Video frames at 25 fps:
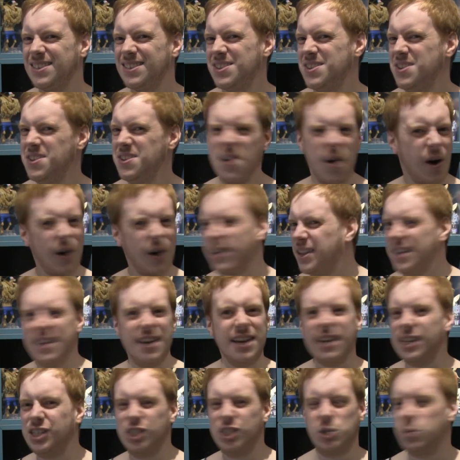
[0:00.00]
Not
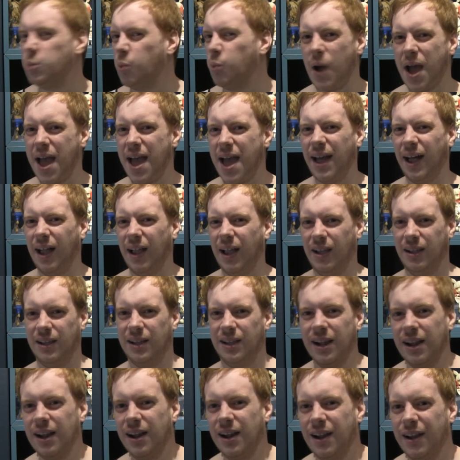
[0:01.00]
aged
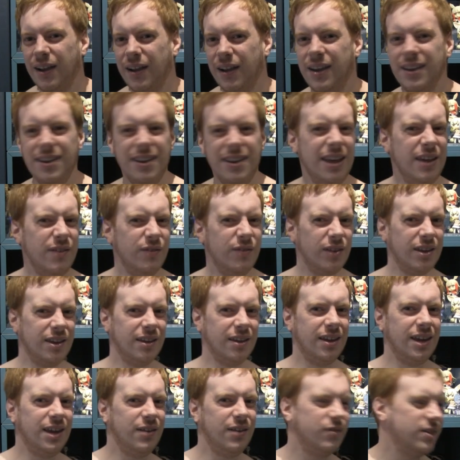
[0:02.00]
well. And
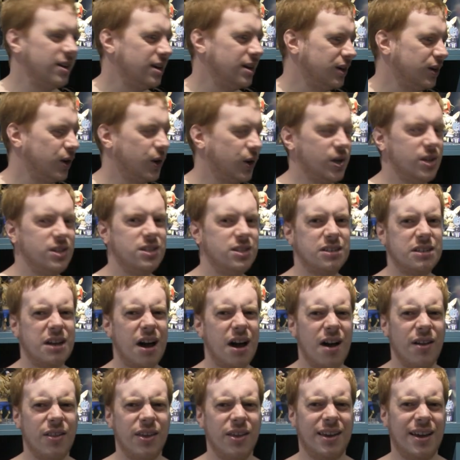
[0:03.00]
even in Lucky
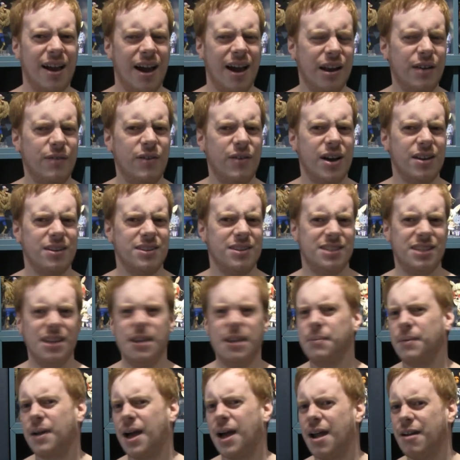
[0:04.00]
Star, they kind of had a
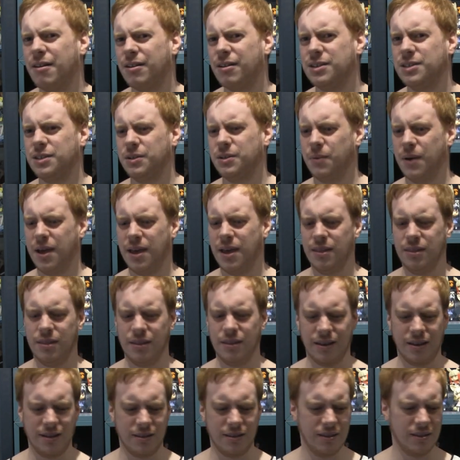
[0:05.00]
same character where
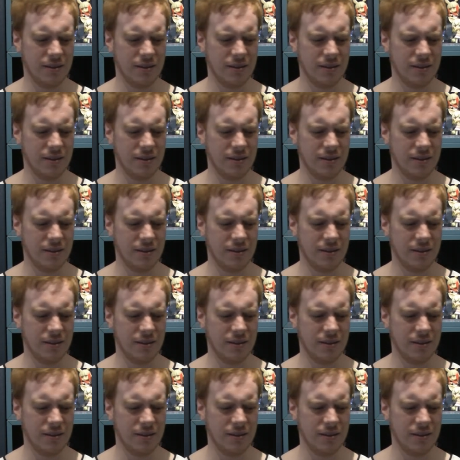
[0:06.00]
the